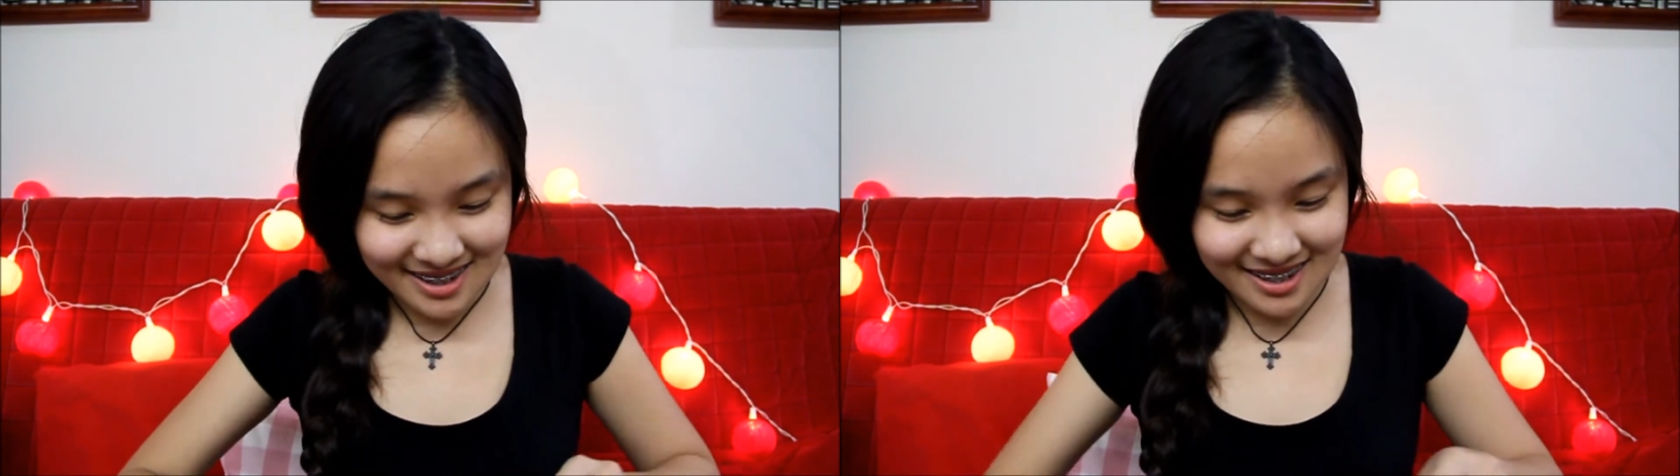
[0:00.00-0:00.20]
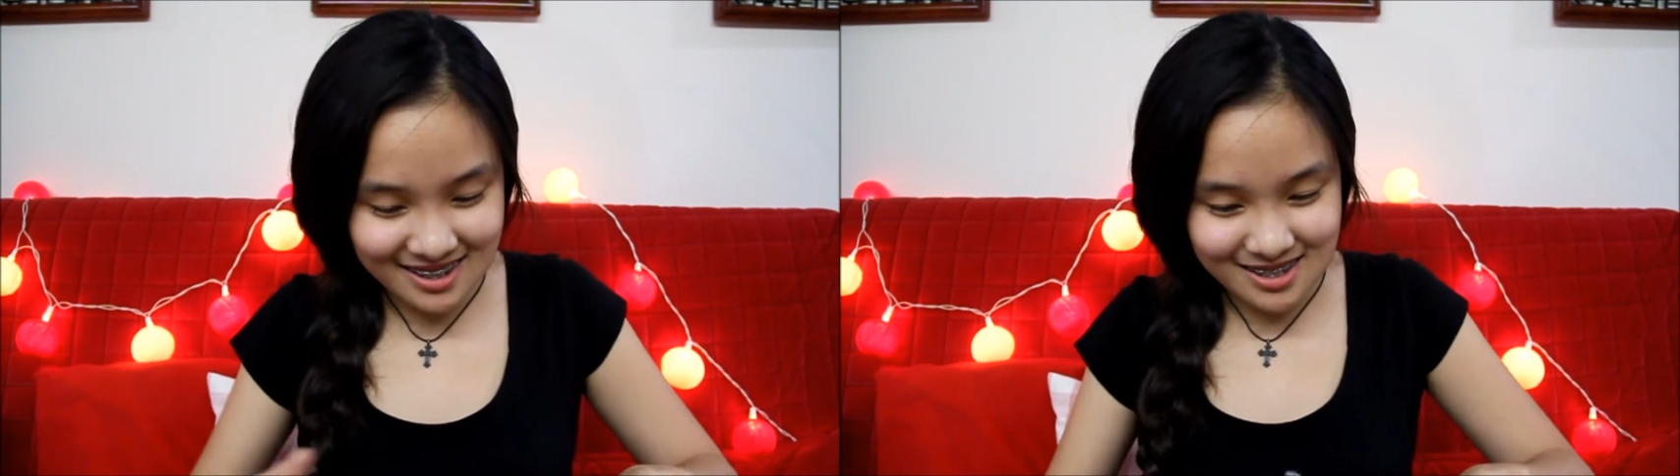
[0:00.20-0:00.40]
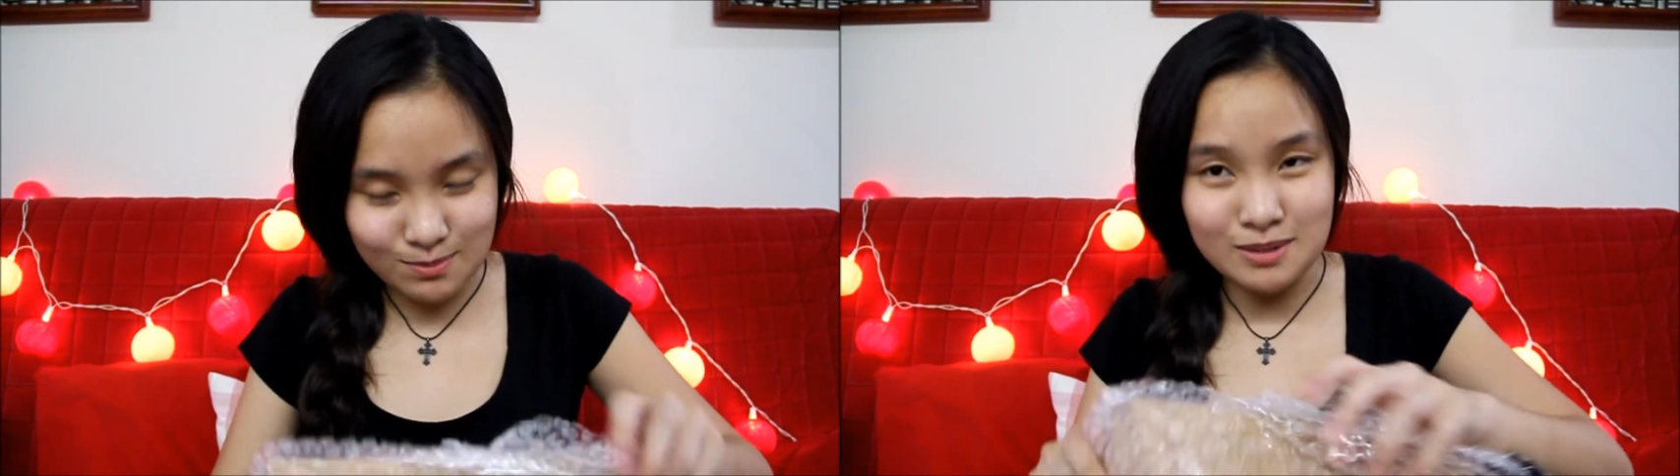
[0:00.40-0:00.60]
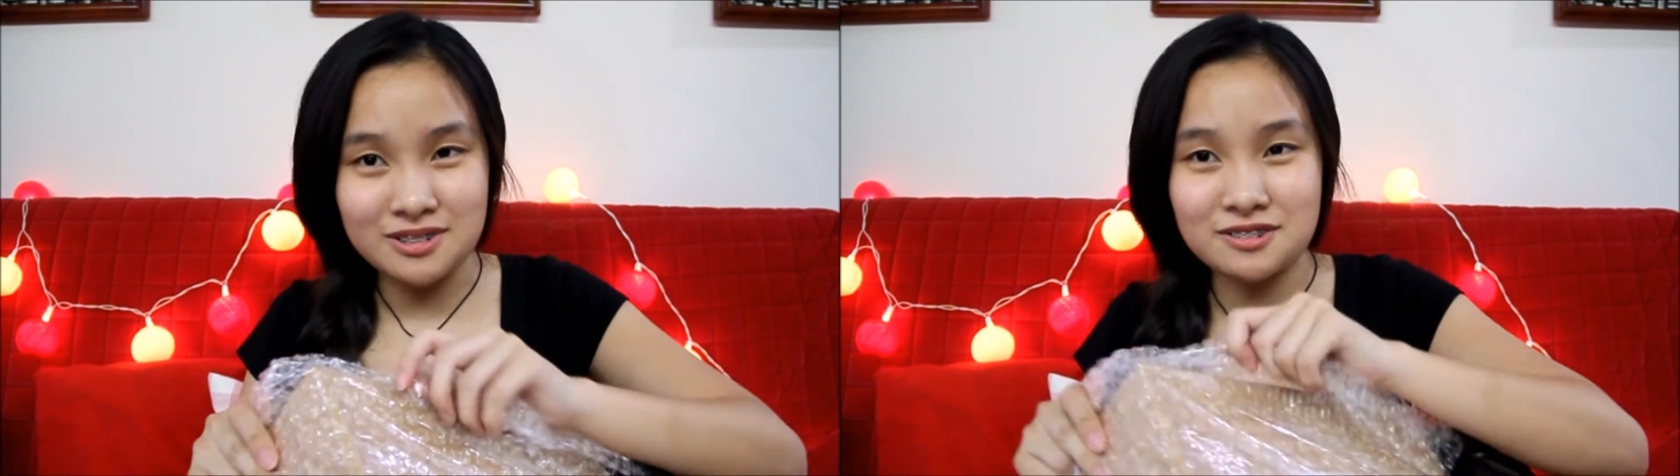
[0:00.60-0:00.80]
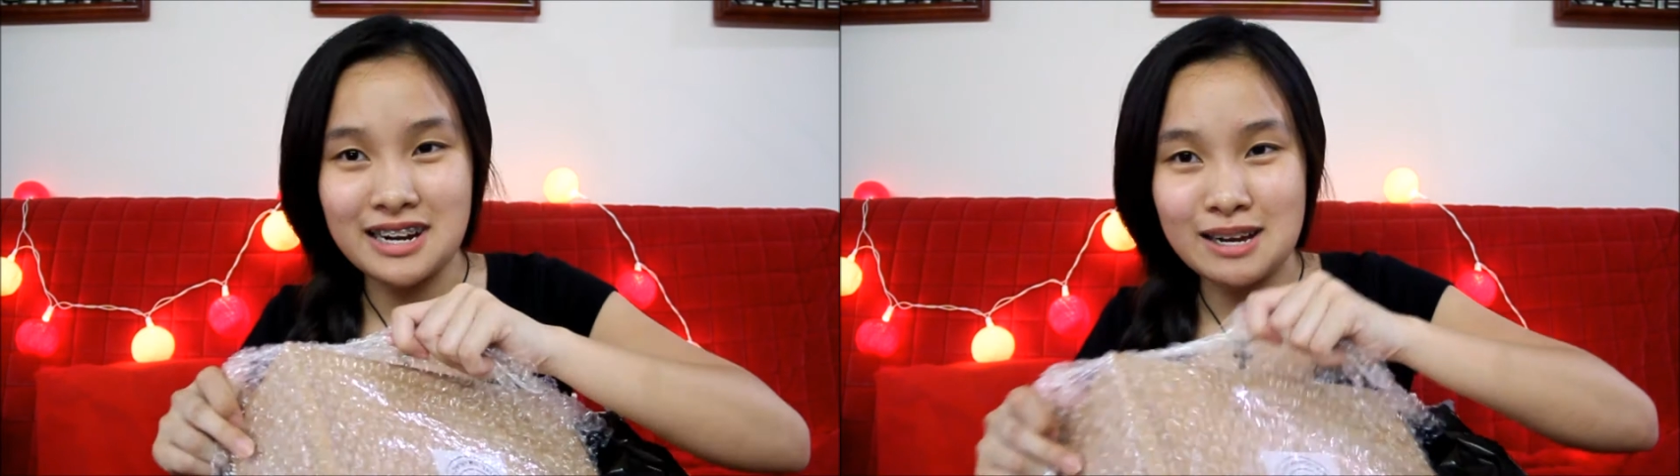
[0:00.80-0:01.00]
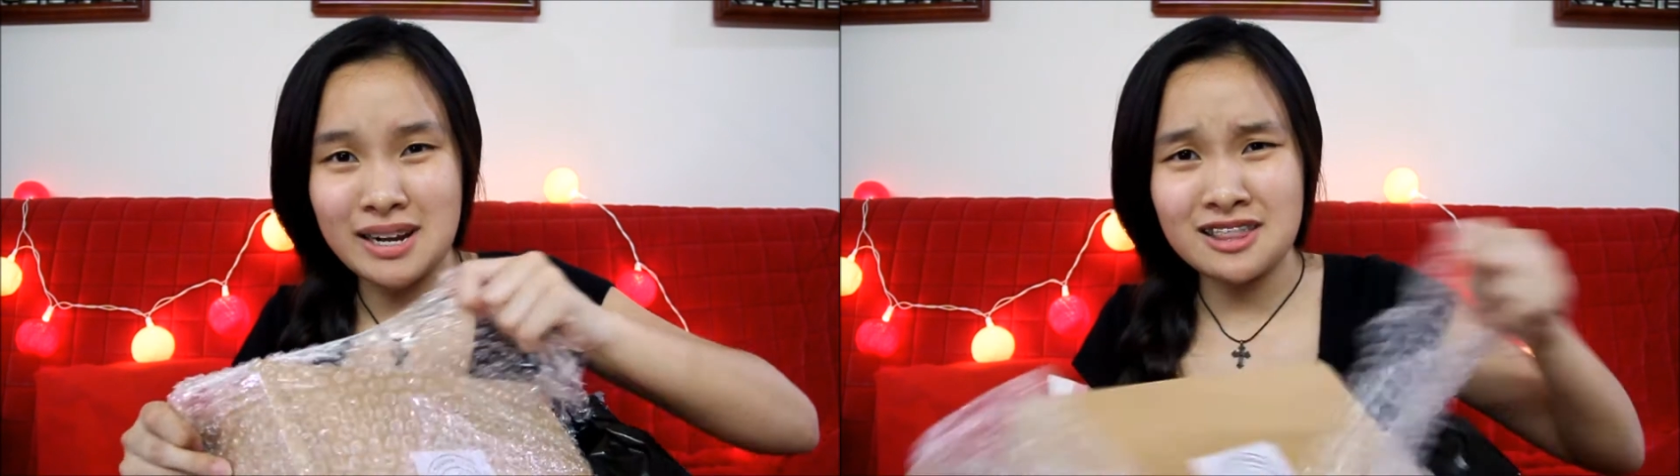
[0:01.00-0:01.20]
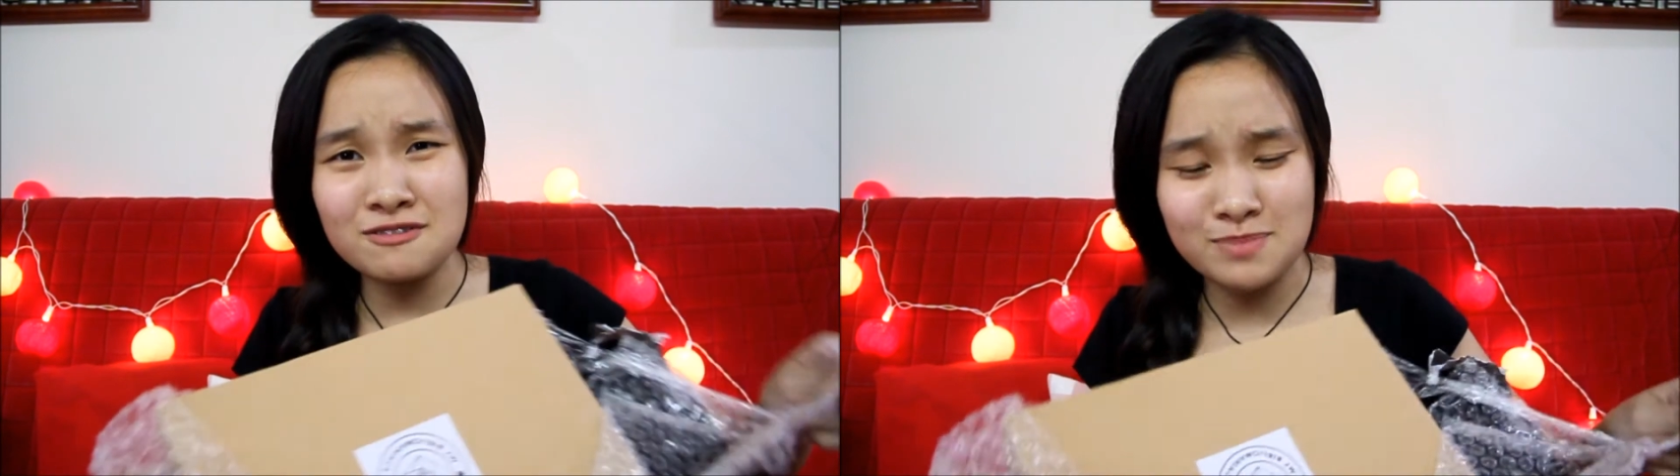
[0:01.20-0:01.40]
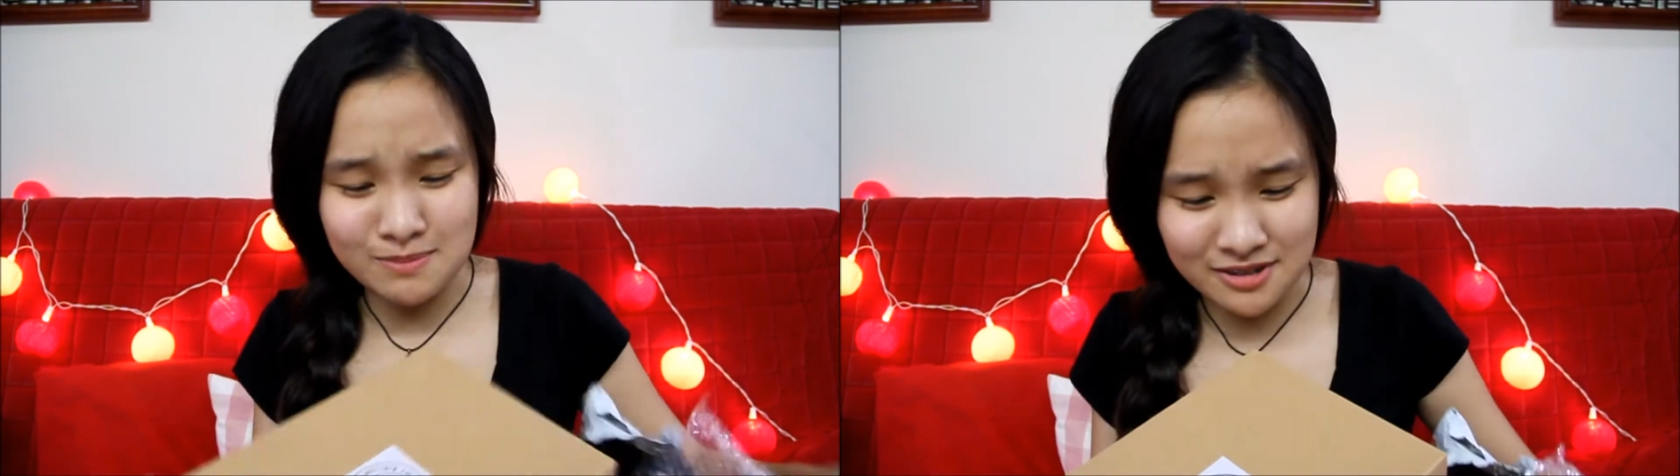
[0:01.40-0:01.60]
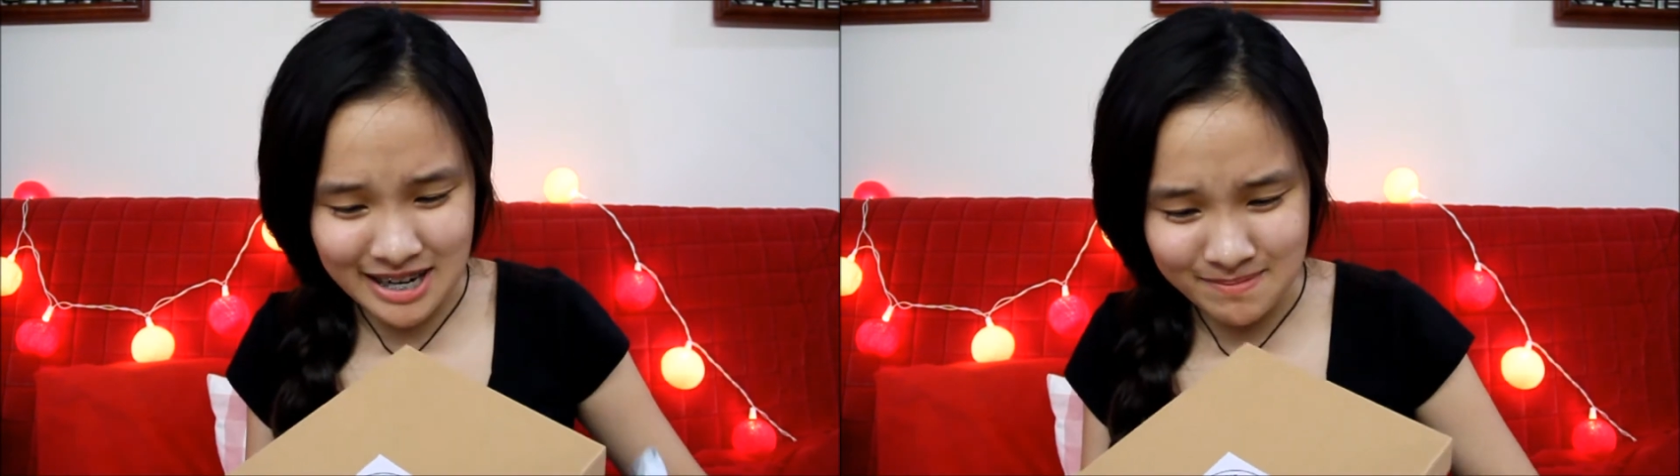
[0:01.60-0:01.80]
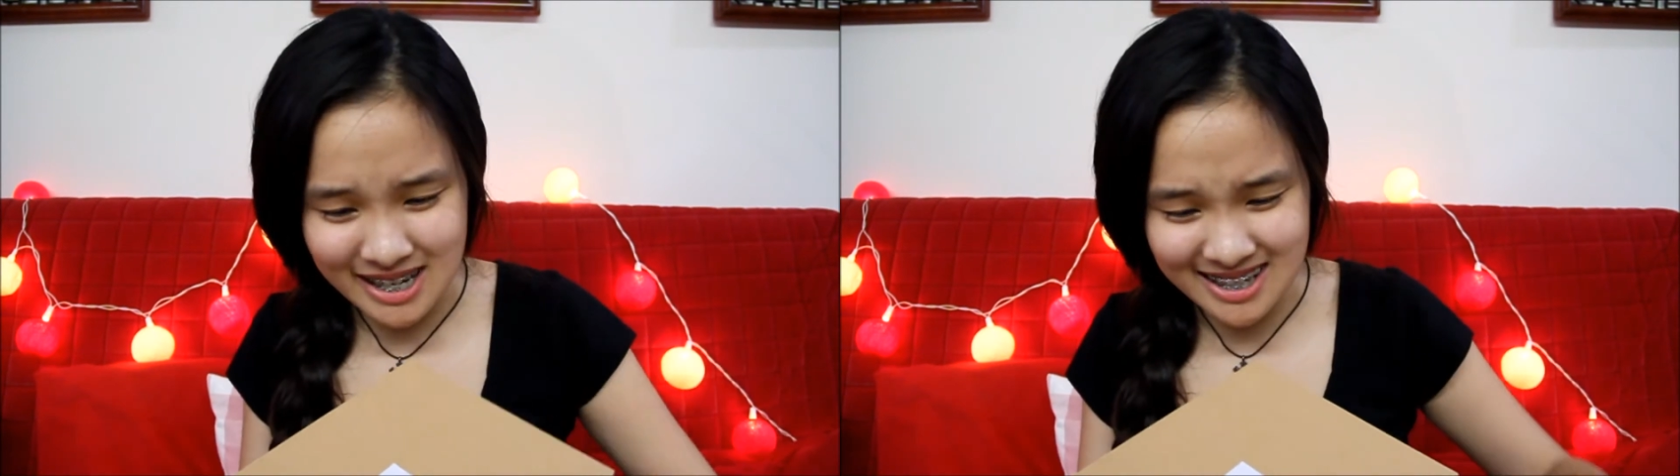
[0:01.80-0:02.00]
It is bubble wrap. I love bubble
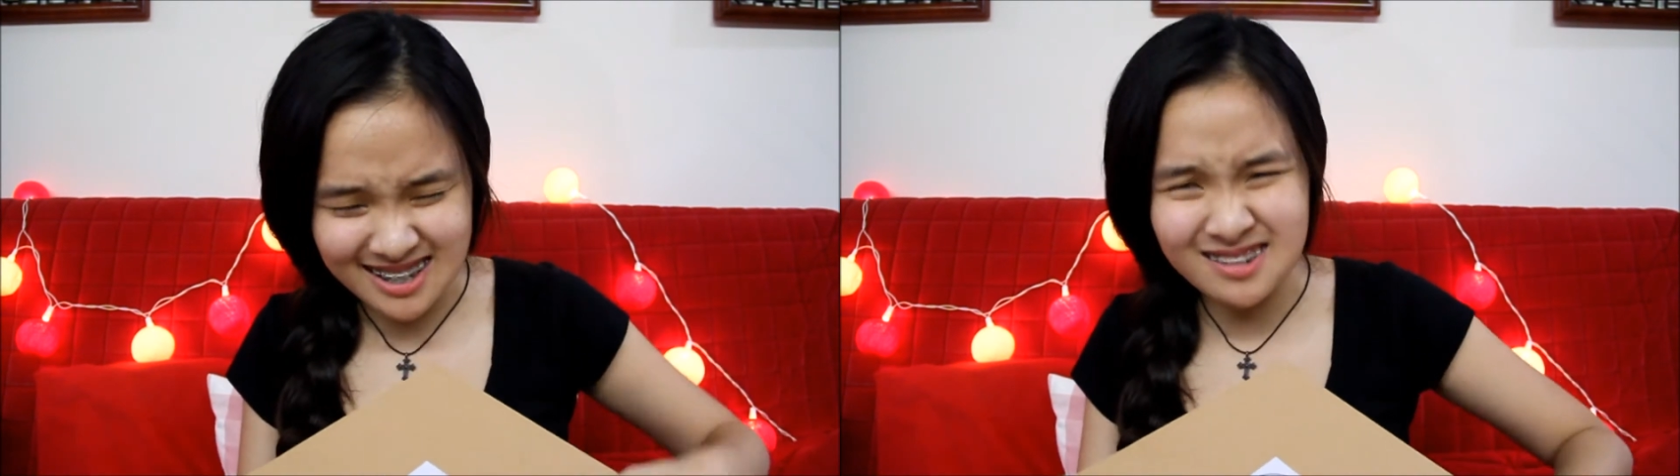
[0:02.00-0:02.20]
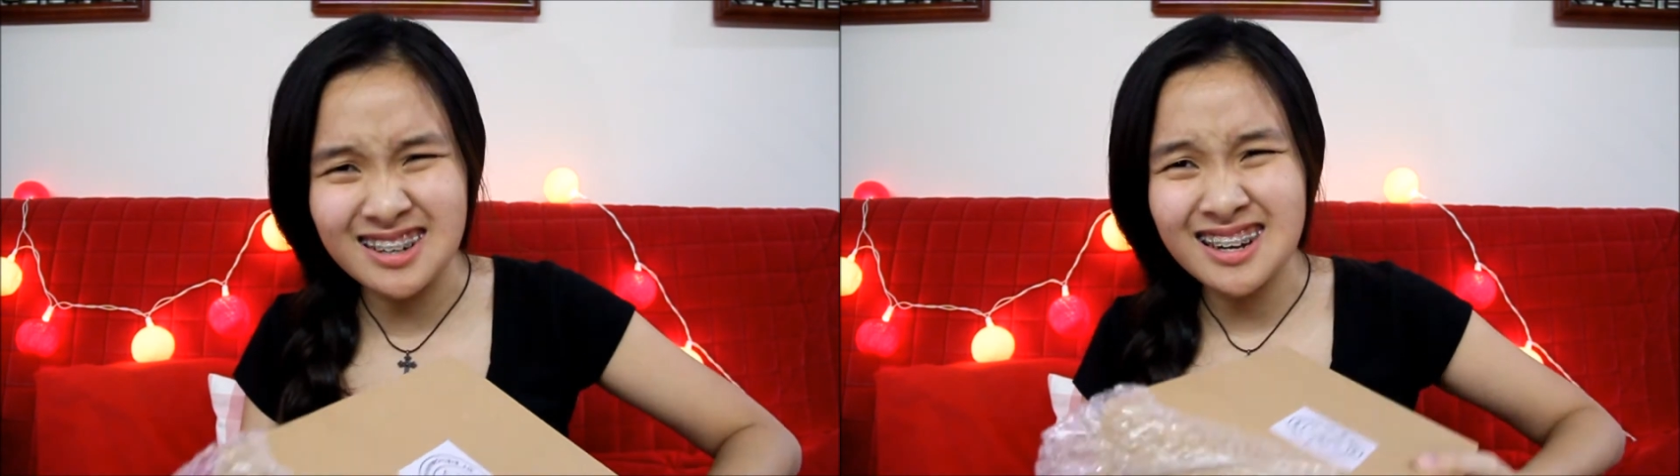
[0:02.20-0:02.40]
wrap guys.